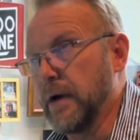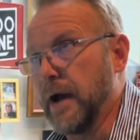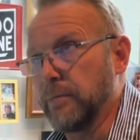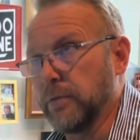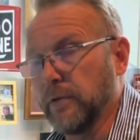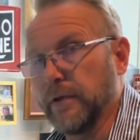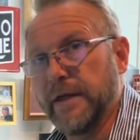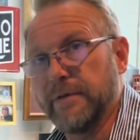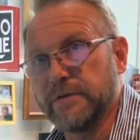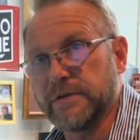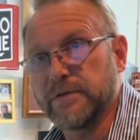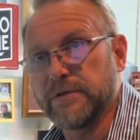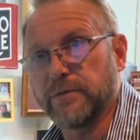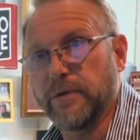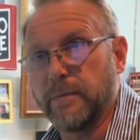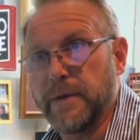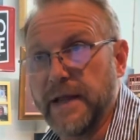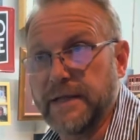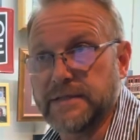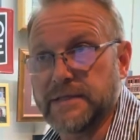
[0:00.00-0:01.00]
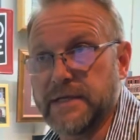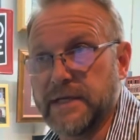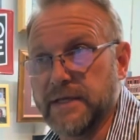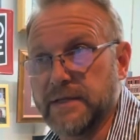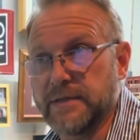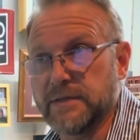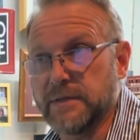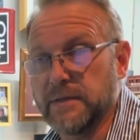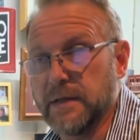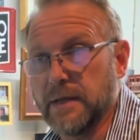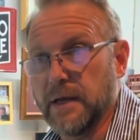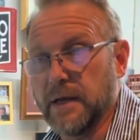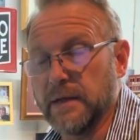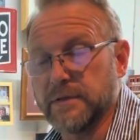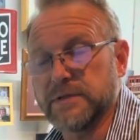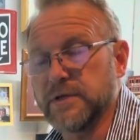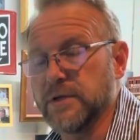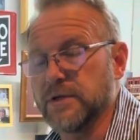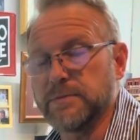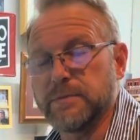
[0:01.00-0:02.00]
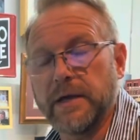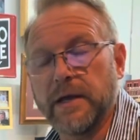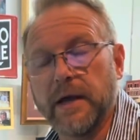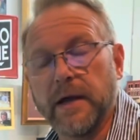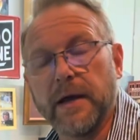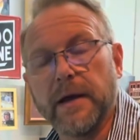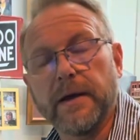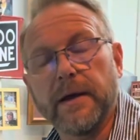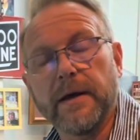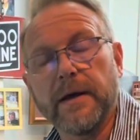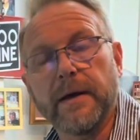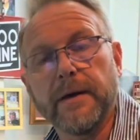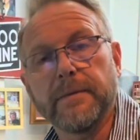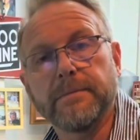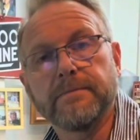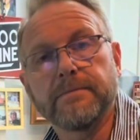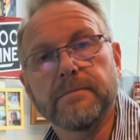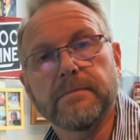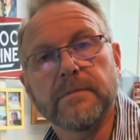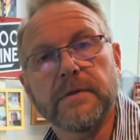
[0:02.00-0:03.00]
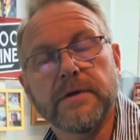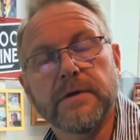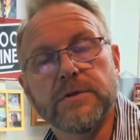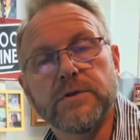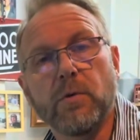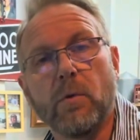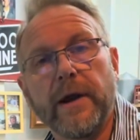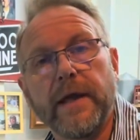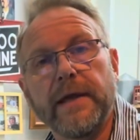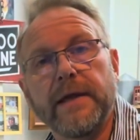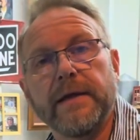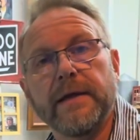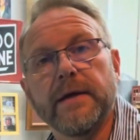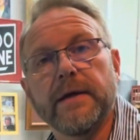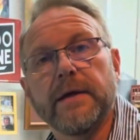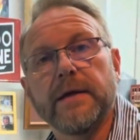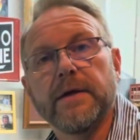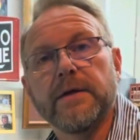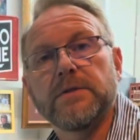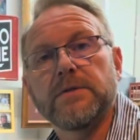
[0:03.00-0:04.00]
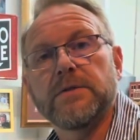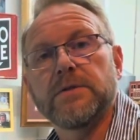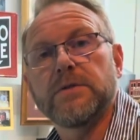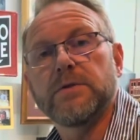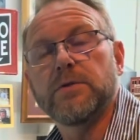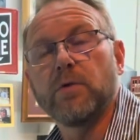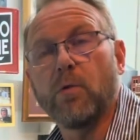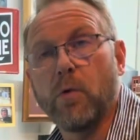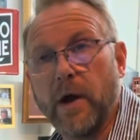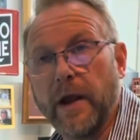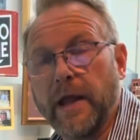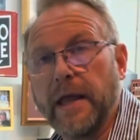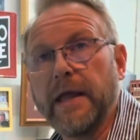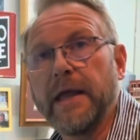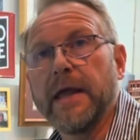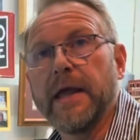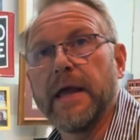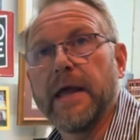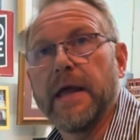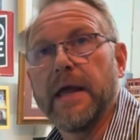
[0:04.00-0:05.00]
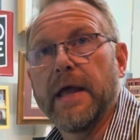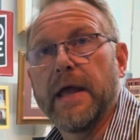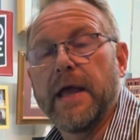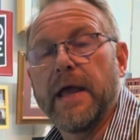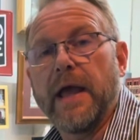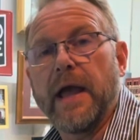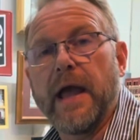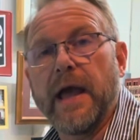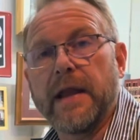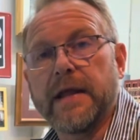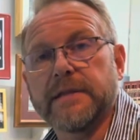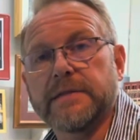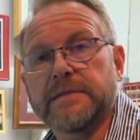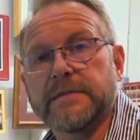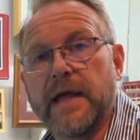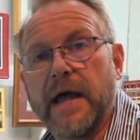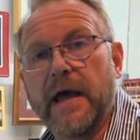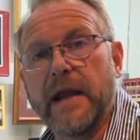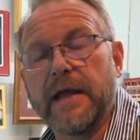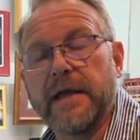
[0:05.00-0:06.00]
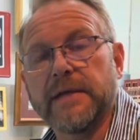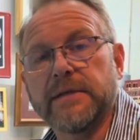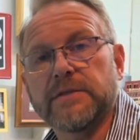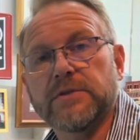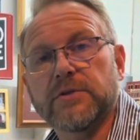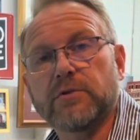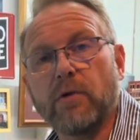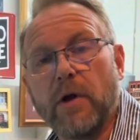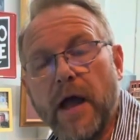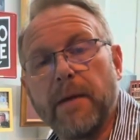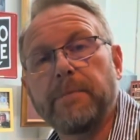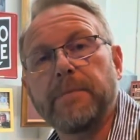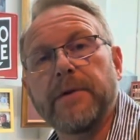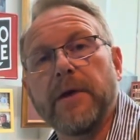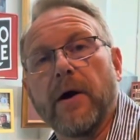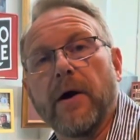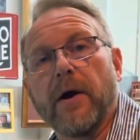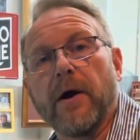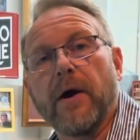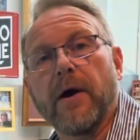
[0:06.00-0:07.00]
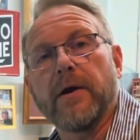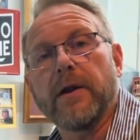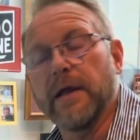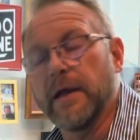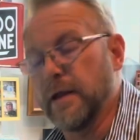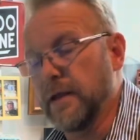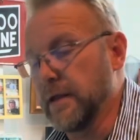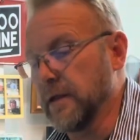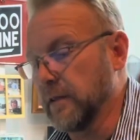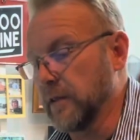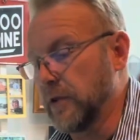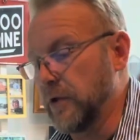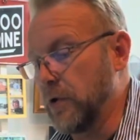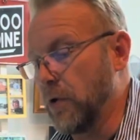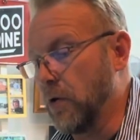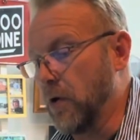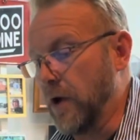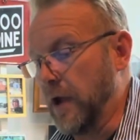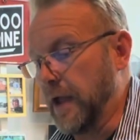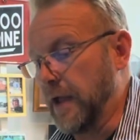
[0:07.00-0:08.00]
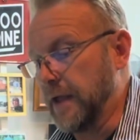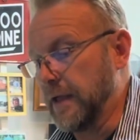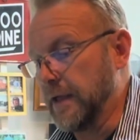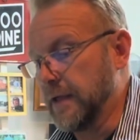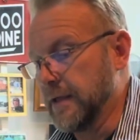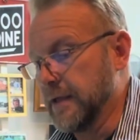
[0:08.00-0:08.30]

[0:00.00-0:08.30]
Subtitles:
believe was from 2020, and it's at a scrapyard in Illinois.